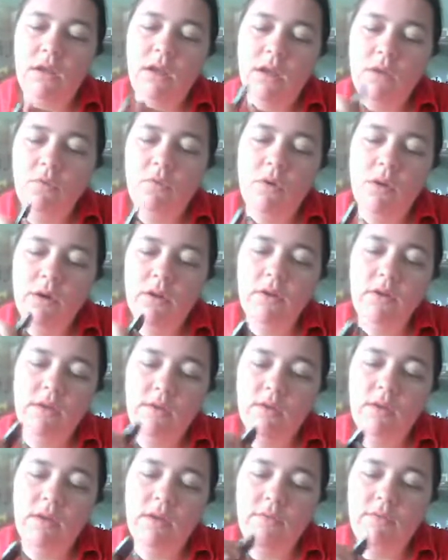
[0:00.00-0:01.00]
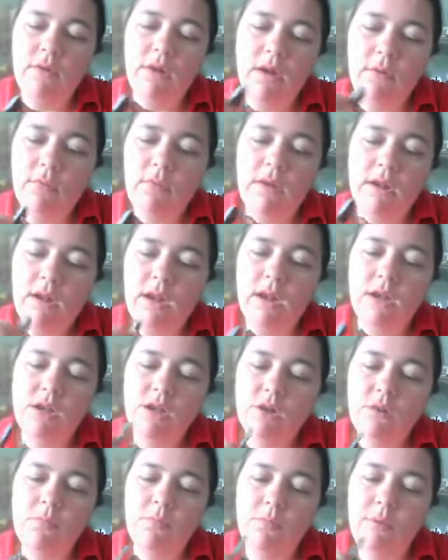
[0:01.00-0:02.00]
in water. They've not been an
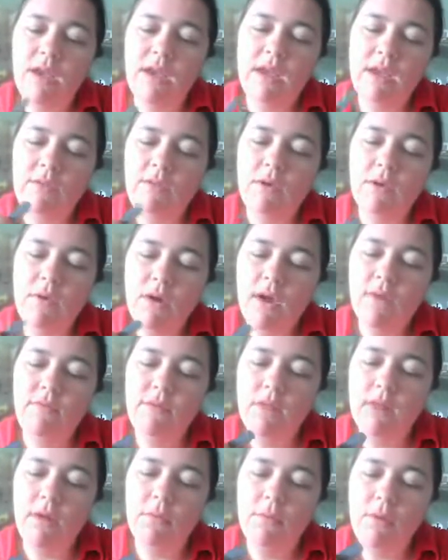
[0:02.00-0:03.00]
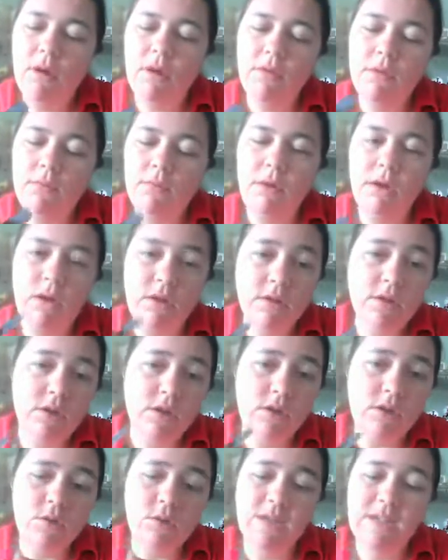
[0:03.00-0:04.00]
issue, but if you are having that problem, we
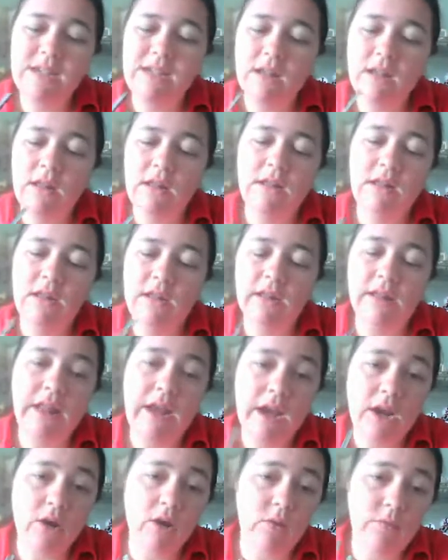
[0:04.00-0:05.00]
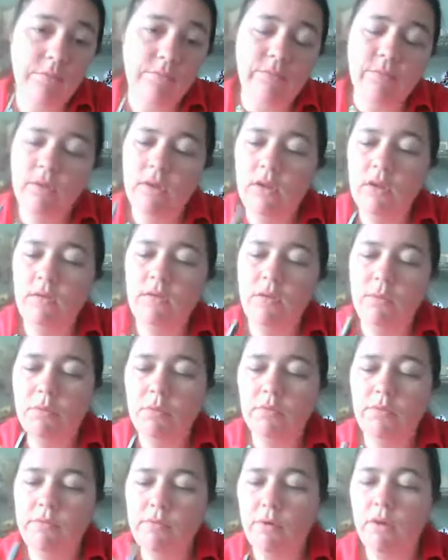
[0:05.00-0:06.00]
also do sell the lacquer if you
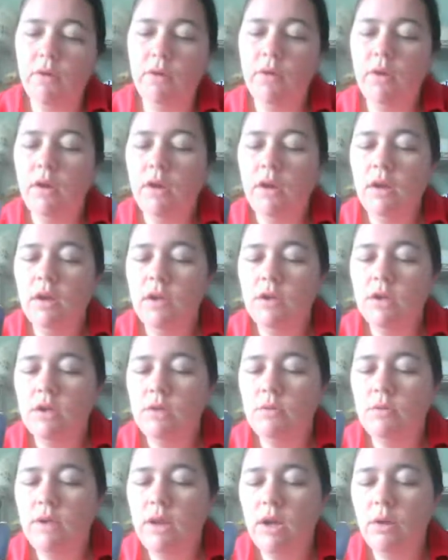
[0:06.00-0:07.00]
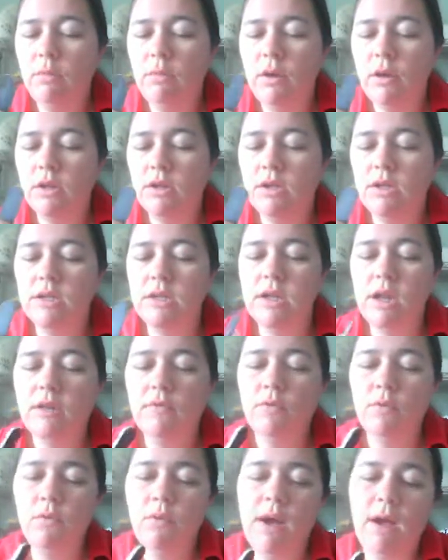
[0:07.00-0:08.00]
prefer to do nail polish instead
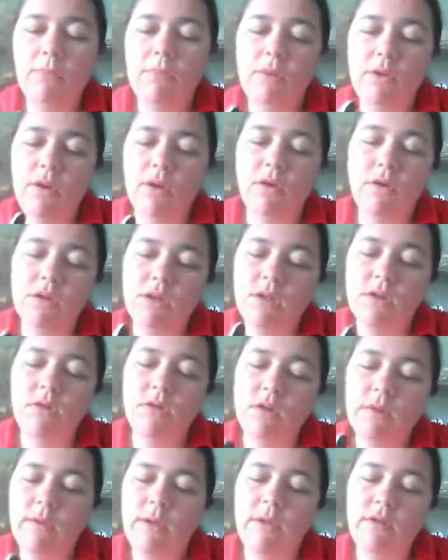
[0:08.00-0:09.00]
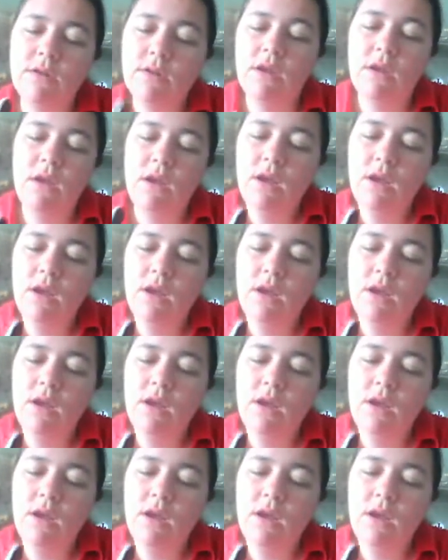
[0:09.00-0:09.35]
of a wrap that you're concerned about.